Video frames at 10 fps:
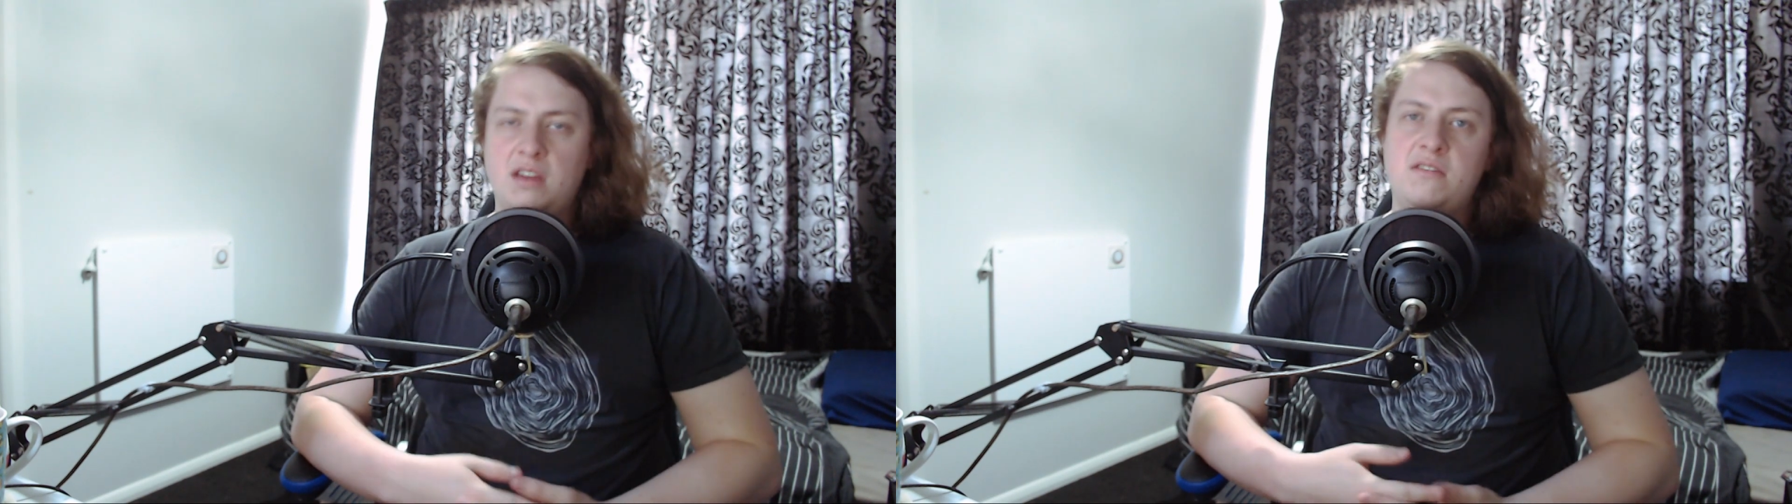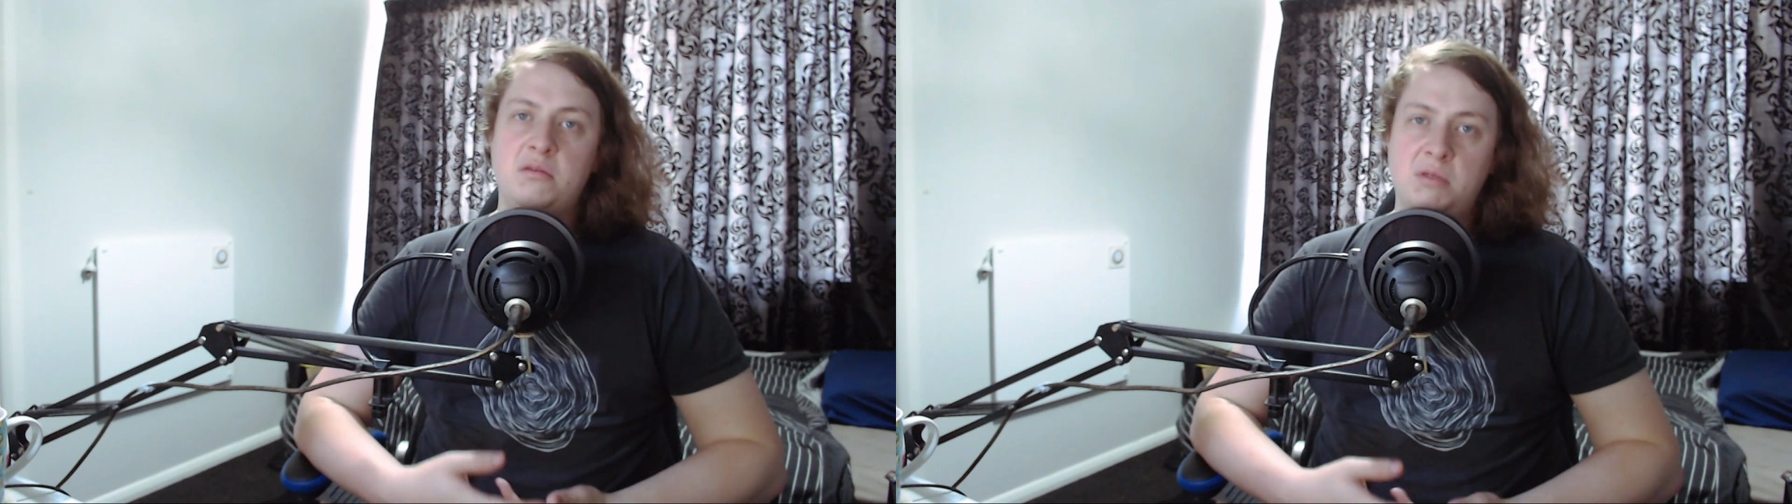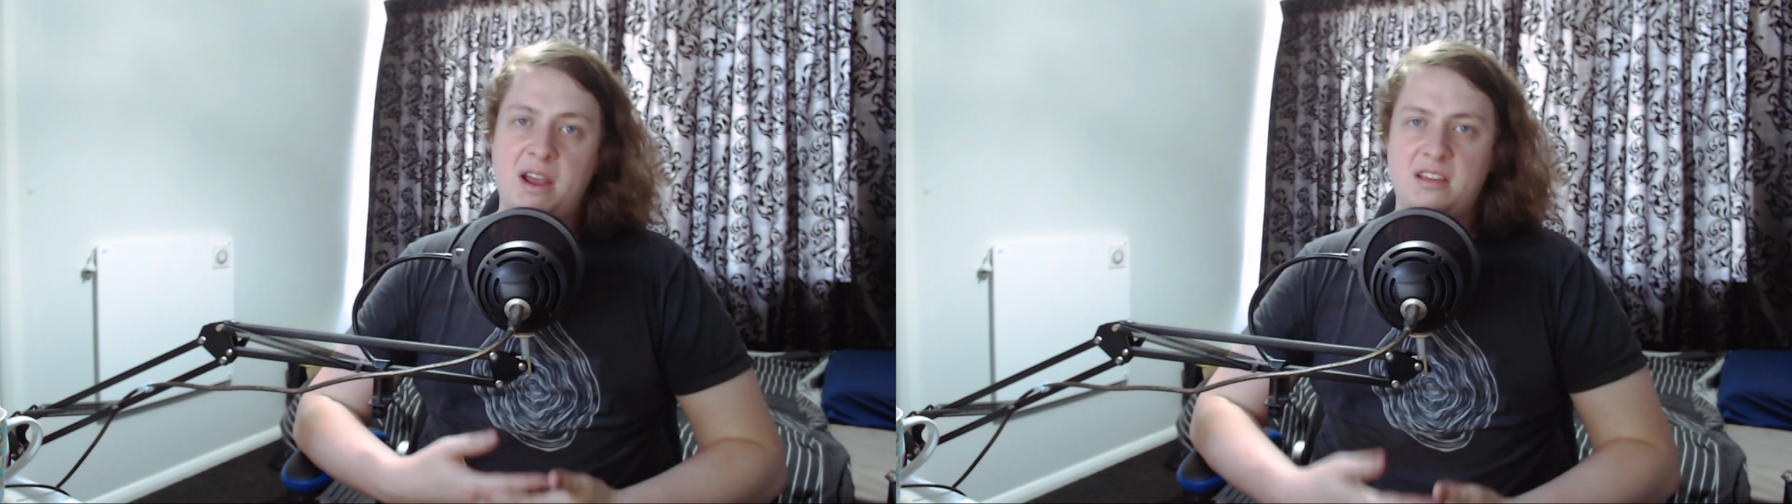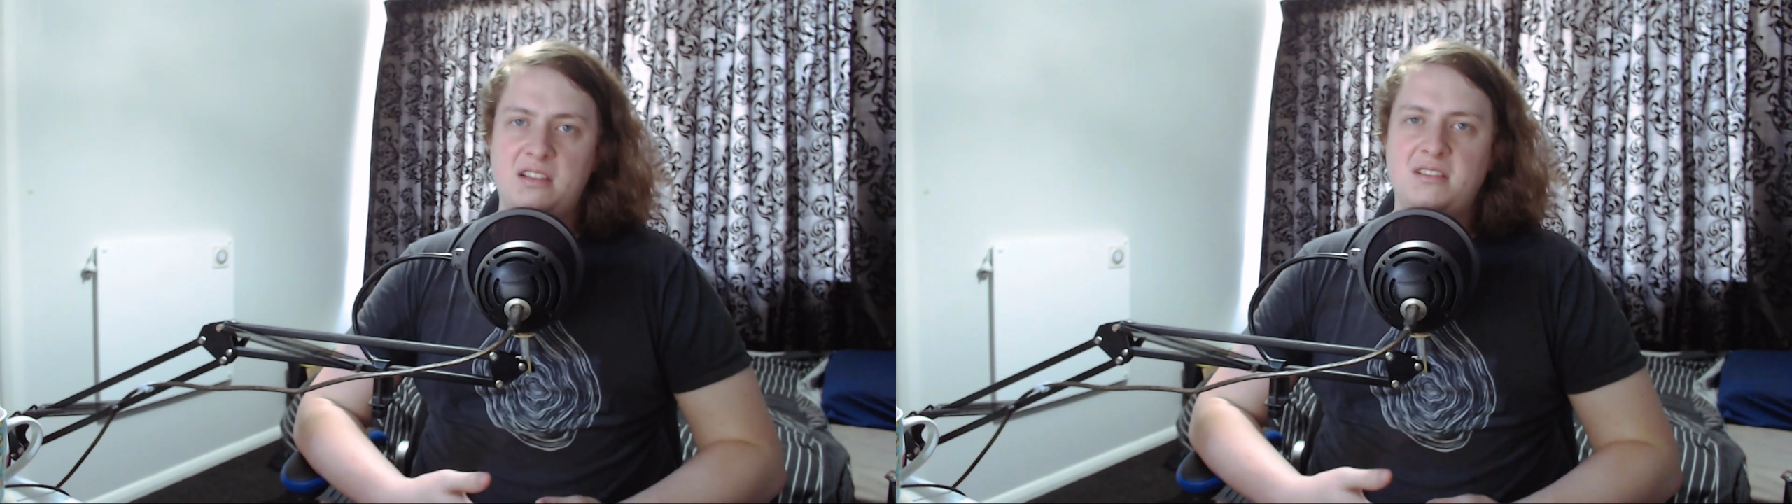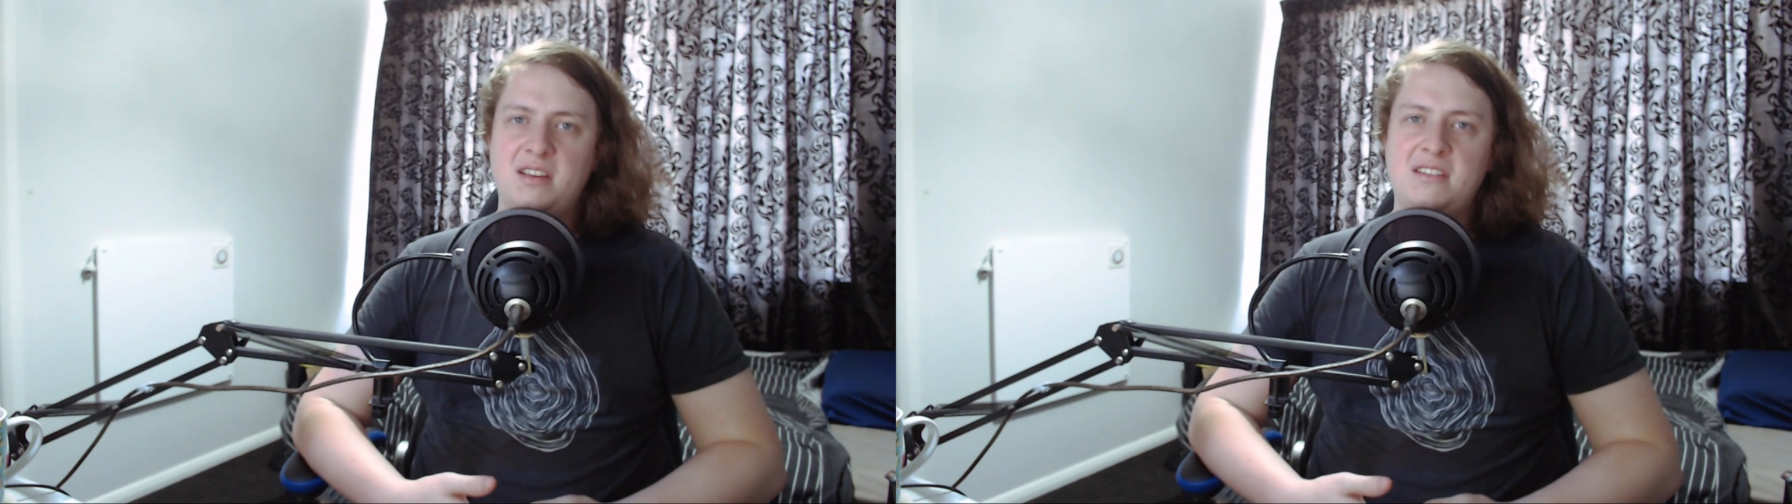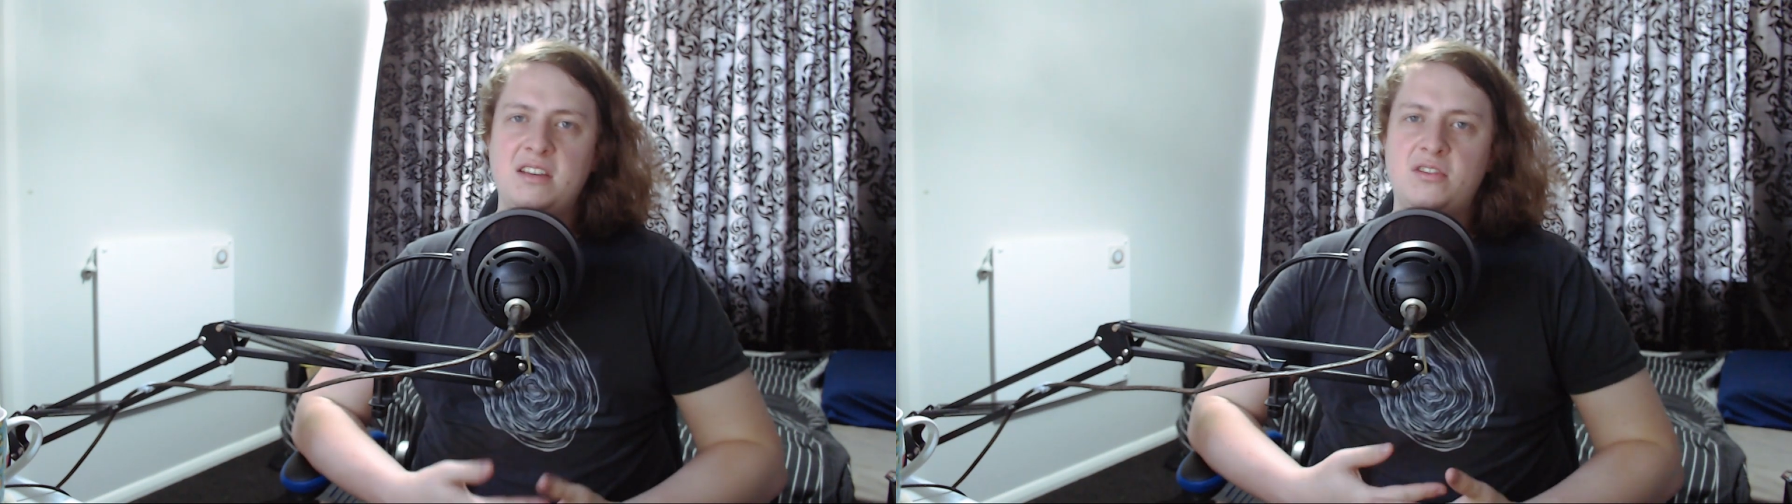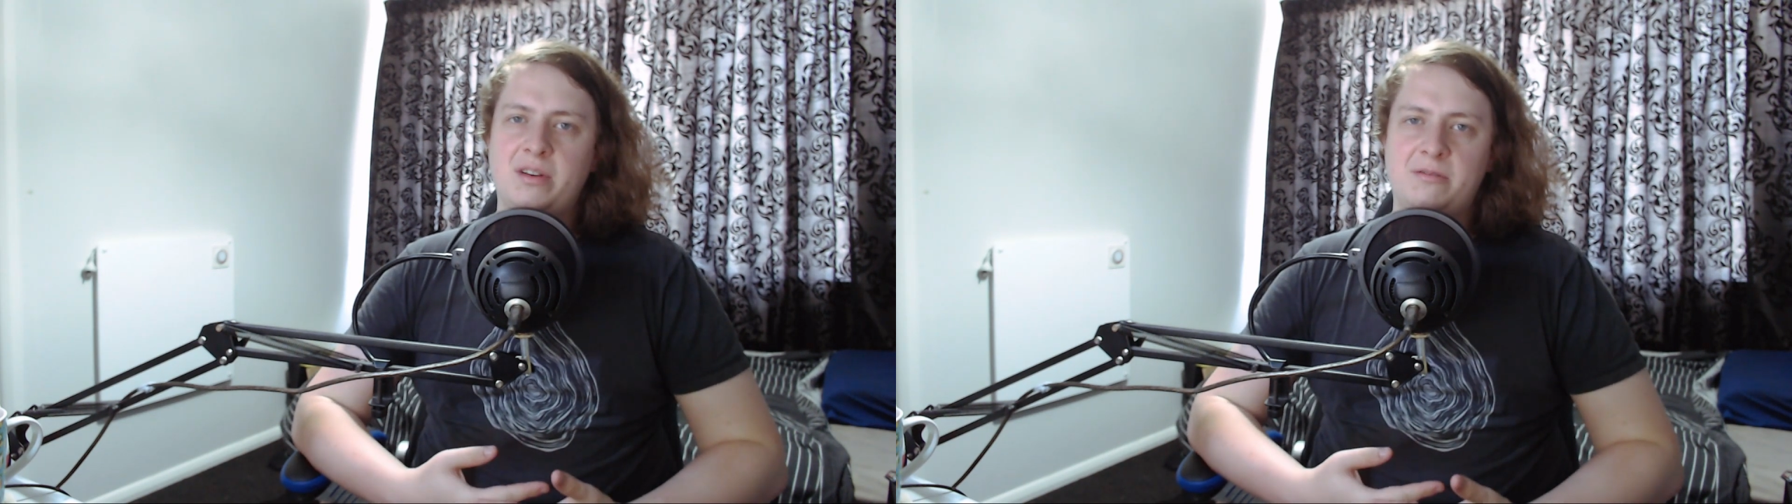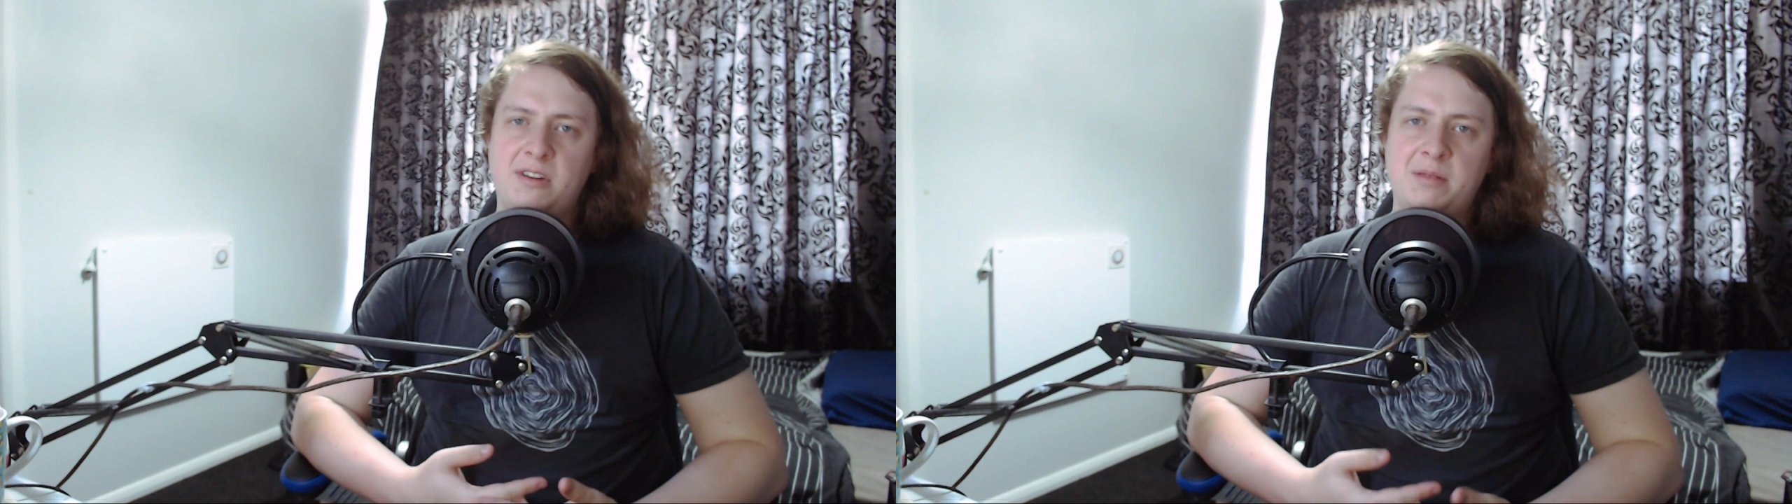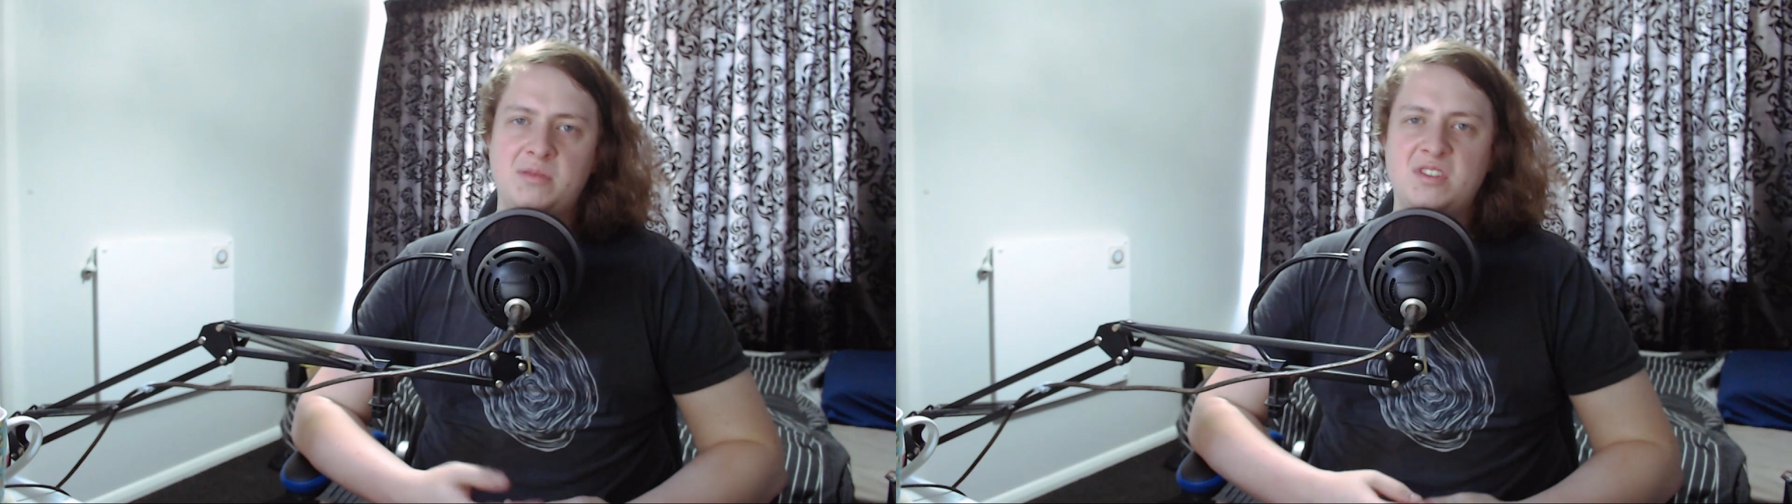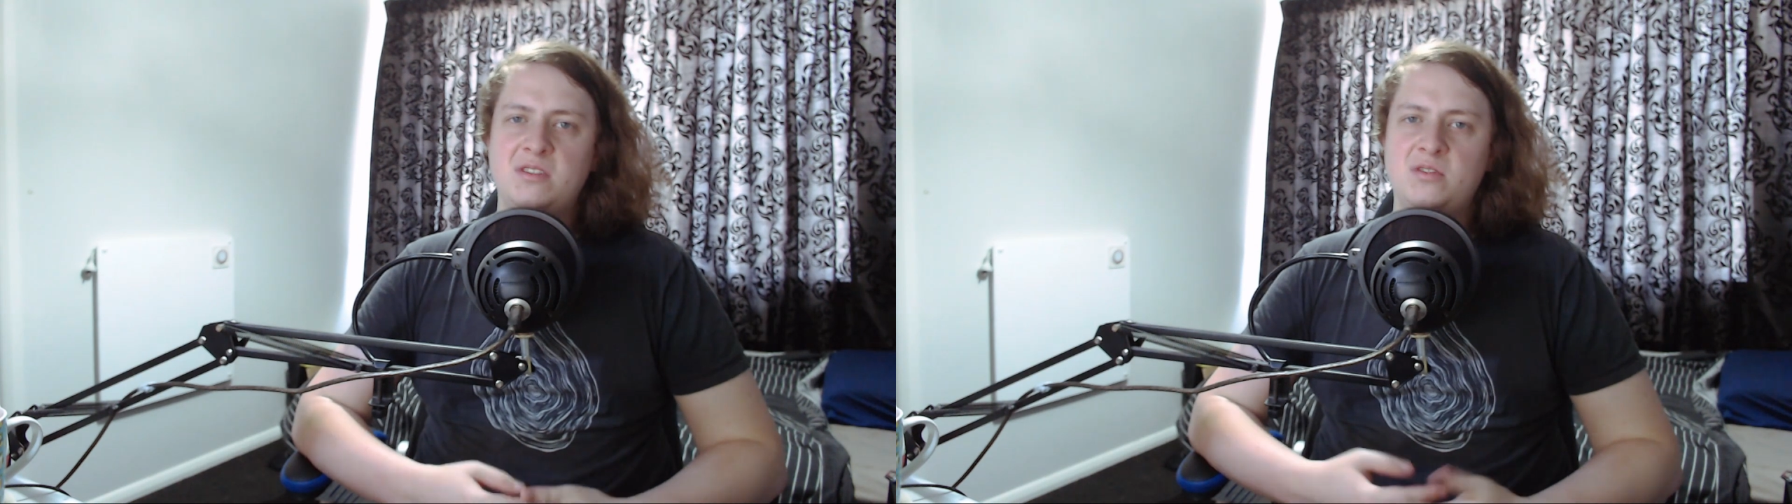If you regularly see dropped
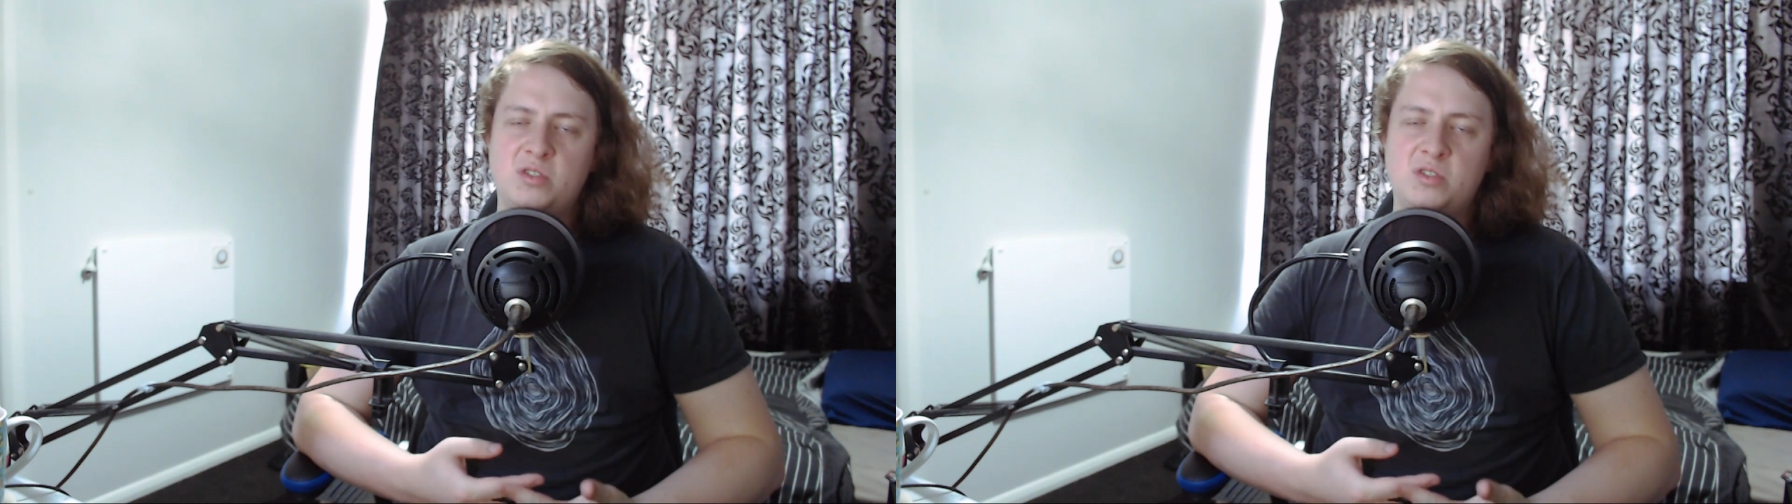frames,